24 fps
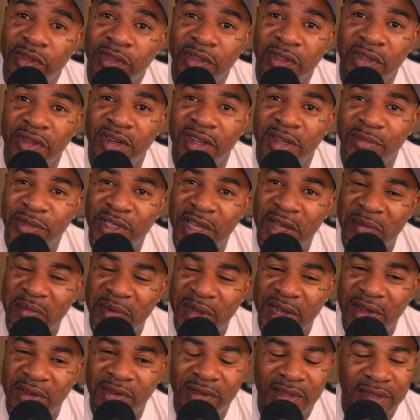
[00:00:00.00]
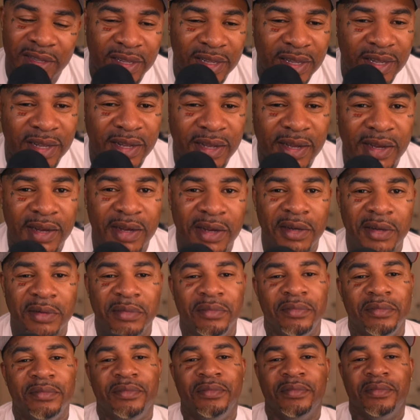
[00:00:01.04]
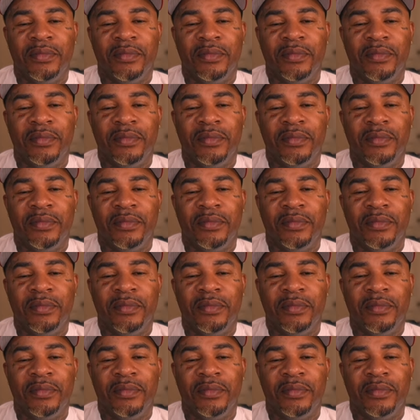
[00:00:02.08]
You know what I'm talking about?